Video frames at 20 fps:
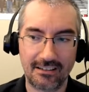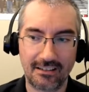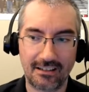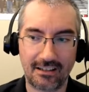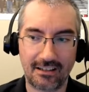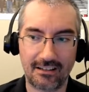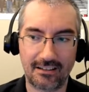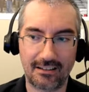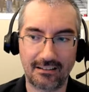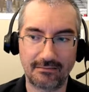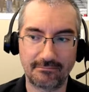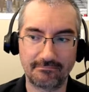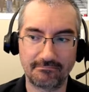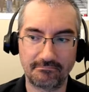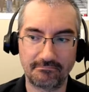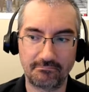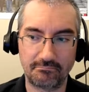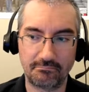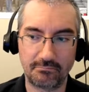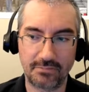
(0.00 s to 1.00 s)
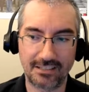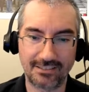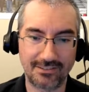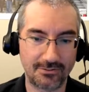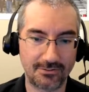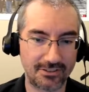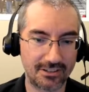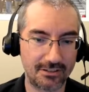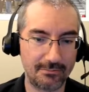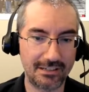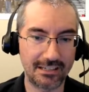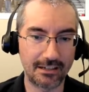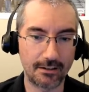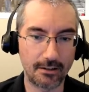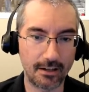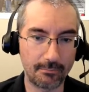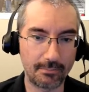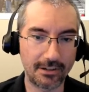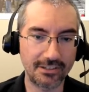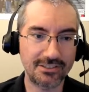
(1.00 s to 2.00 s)
because it was going to be
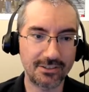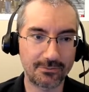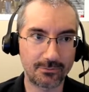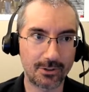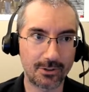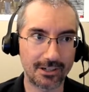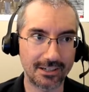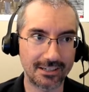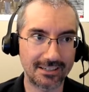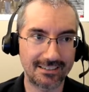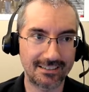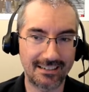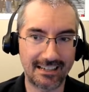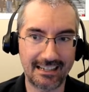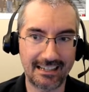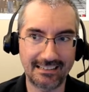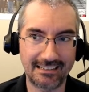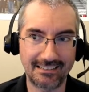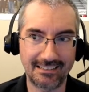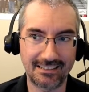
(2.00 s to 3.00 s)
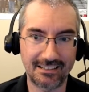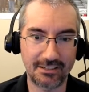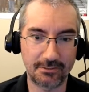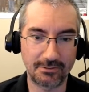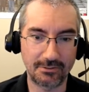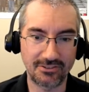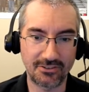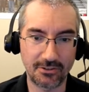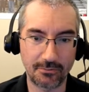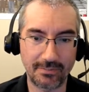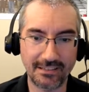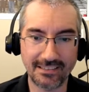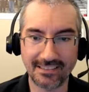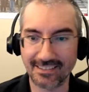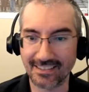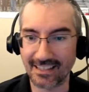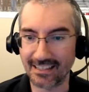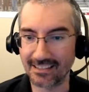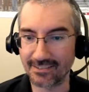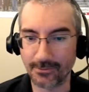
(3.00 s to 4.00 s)
a bunch of work and there was no business
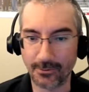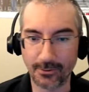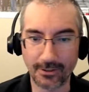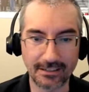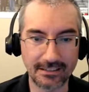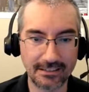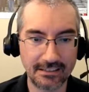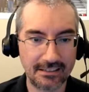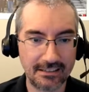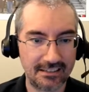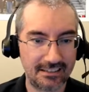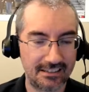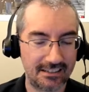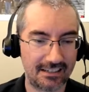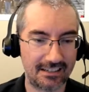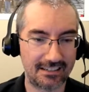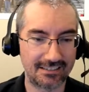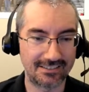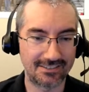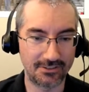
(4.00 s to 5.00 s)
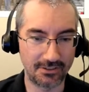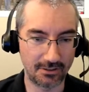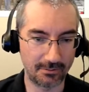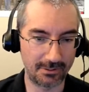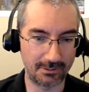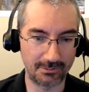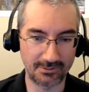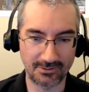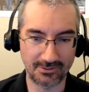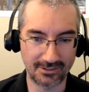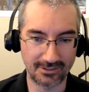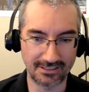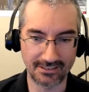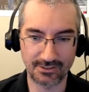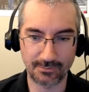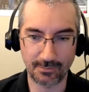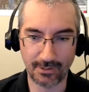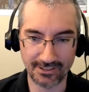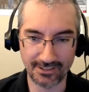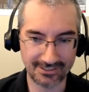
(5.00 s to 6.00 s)
case for it. So nobody was going to
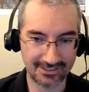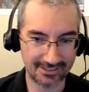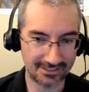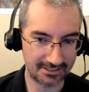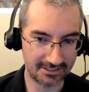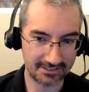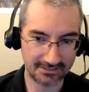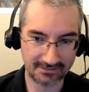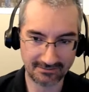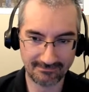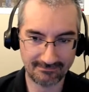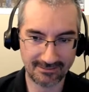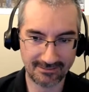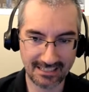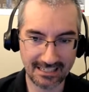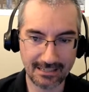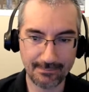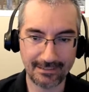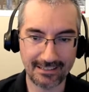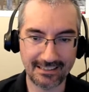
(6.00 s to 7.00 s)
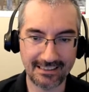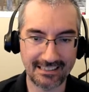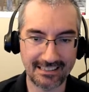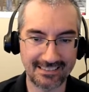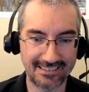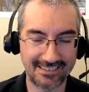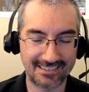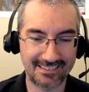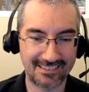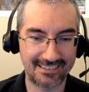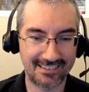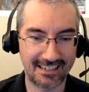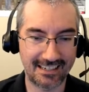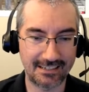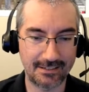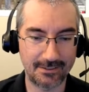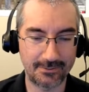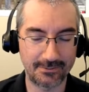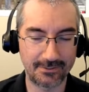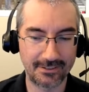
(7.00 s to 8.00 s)
sponsor keeping this kind
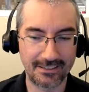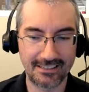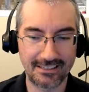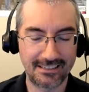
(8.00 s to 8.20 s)
of